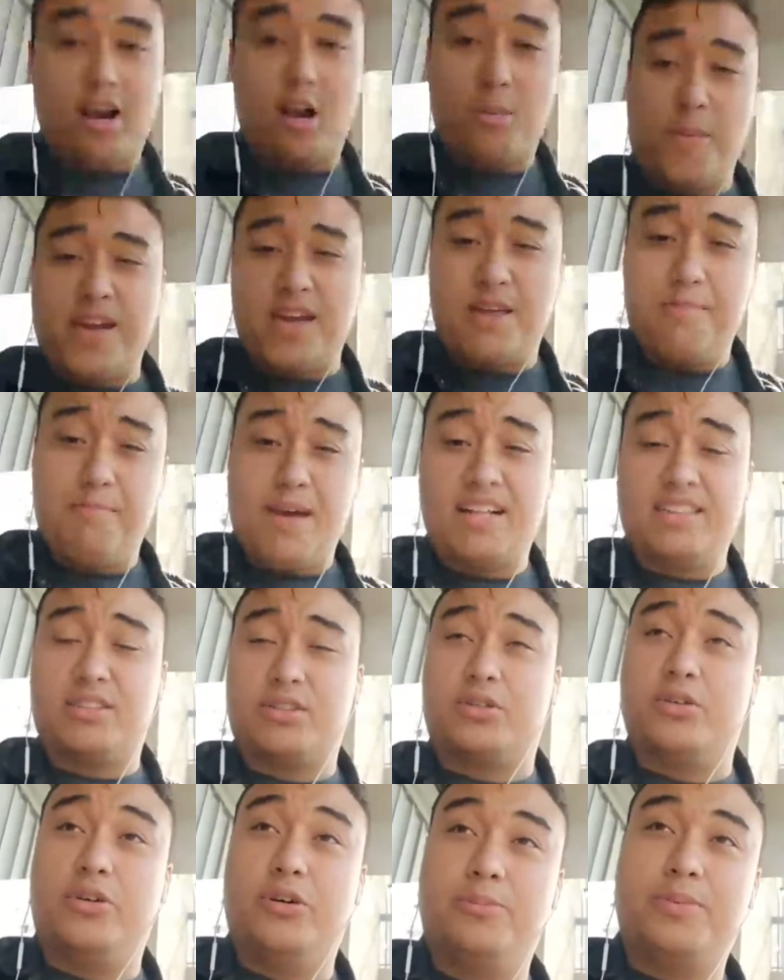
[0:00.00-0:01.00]
Caribbean
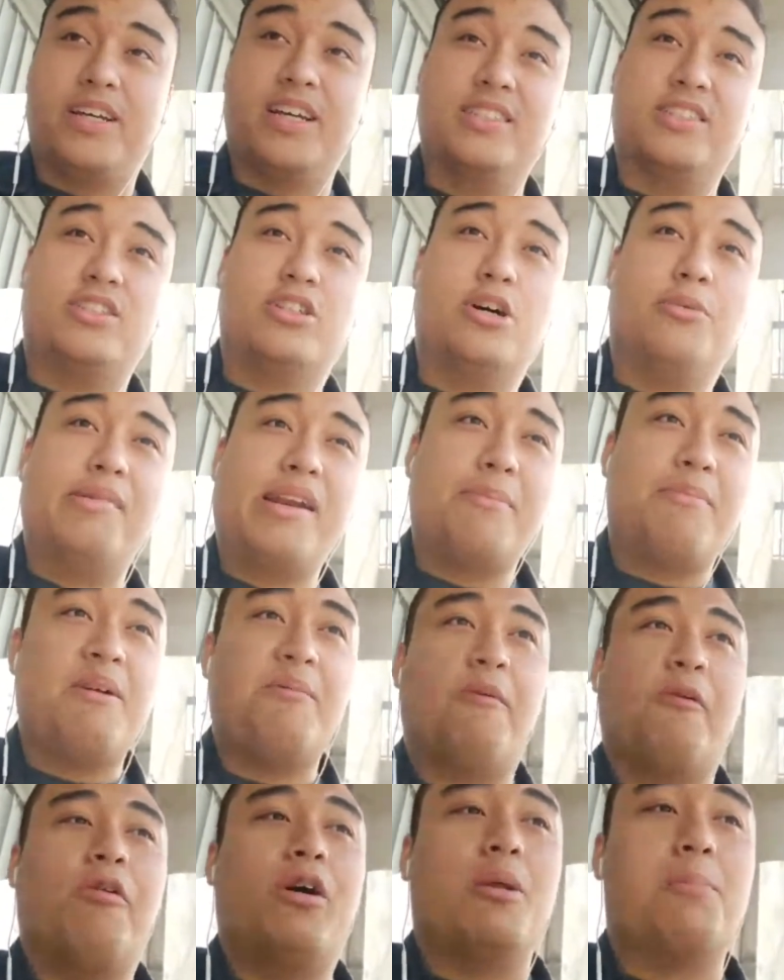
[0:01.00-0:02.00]
med school because so many
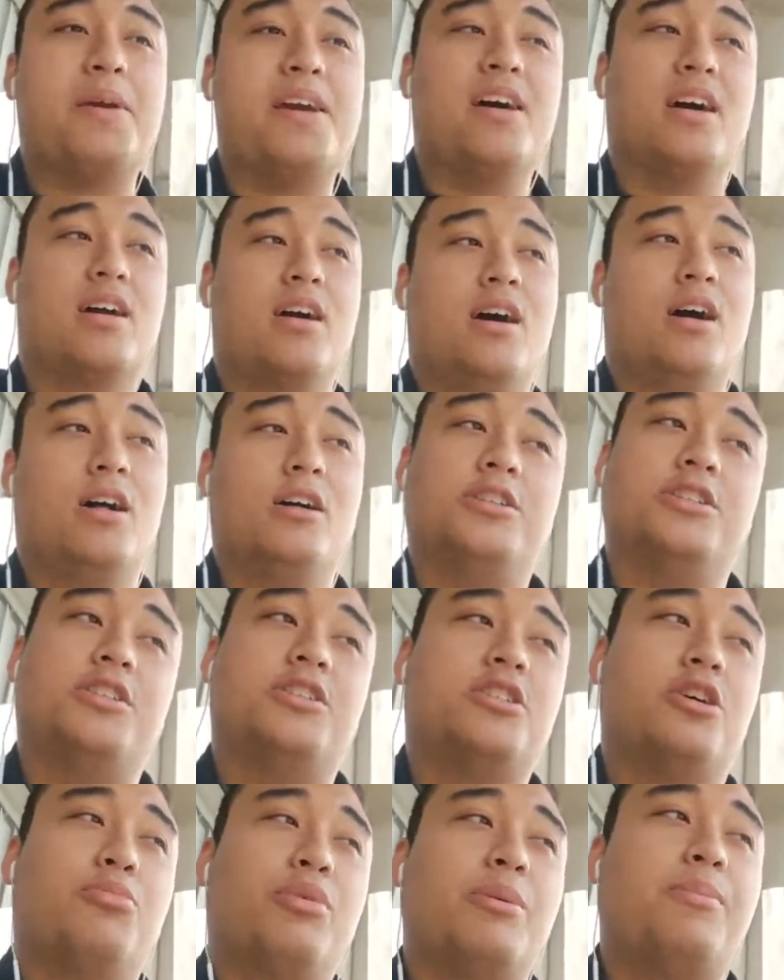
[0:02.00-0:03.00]
people want to be
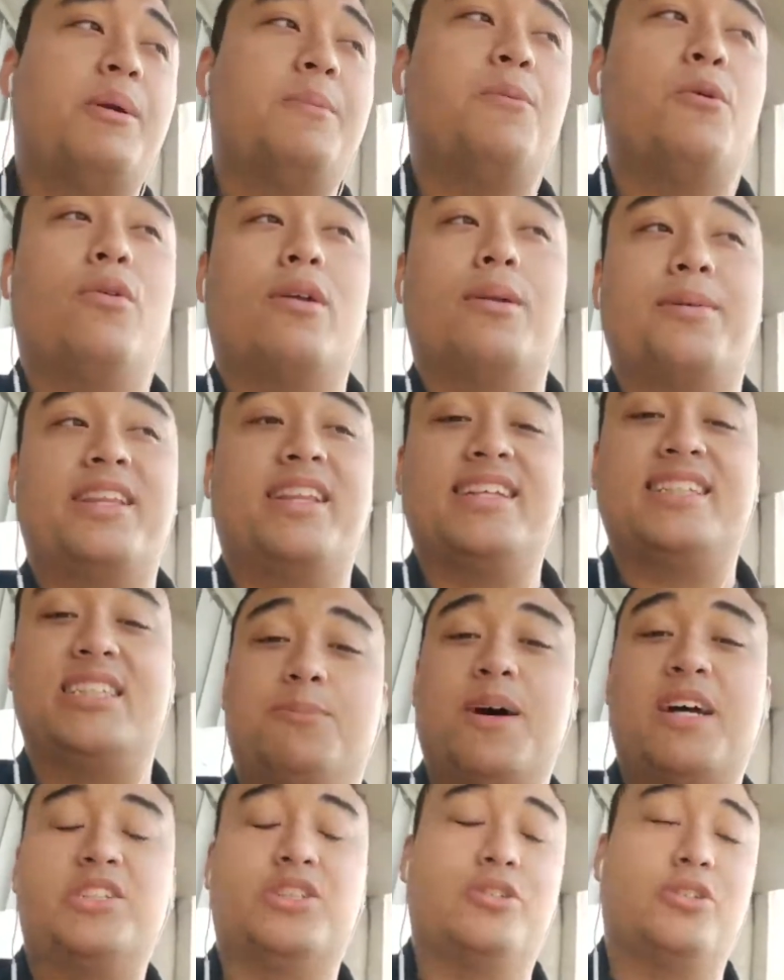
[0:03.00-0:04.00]
oncologists. So many people want to be these
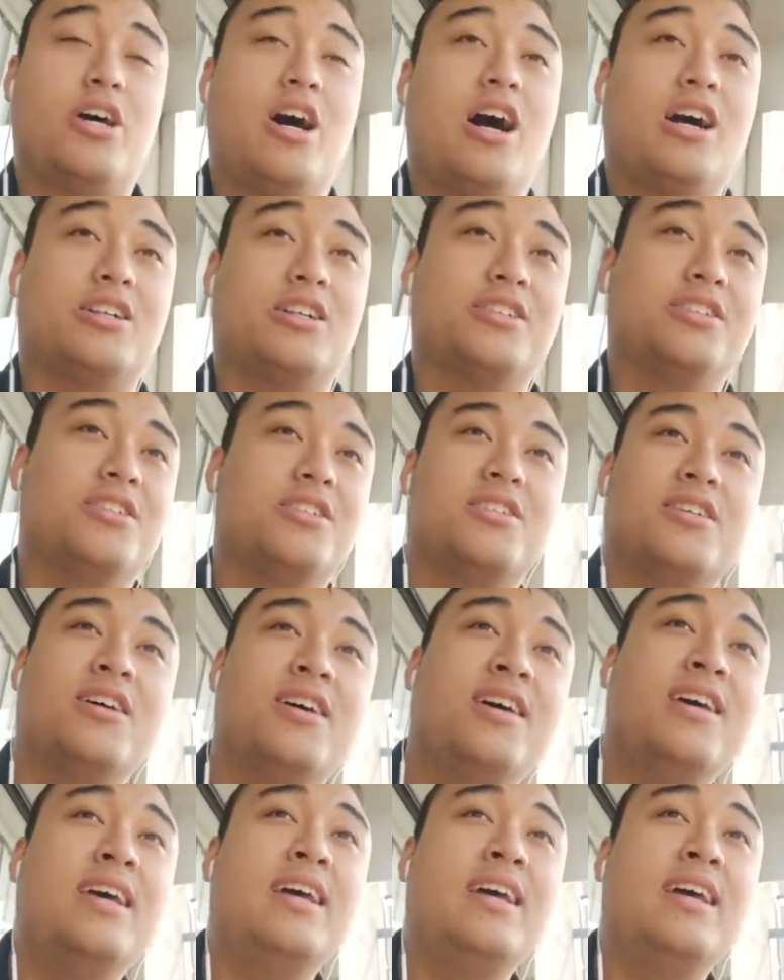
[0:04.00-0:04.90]
special doctors.